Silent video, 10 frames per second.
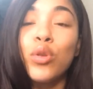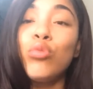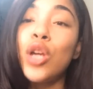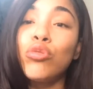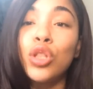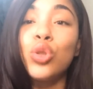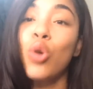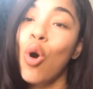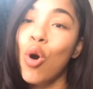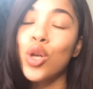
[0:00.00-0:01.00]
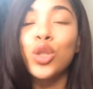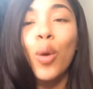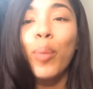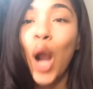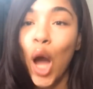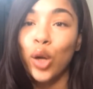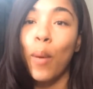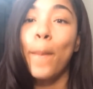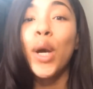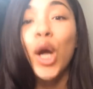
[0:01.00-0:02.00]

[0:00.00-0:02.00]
You dealt these cards, so play them.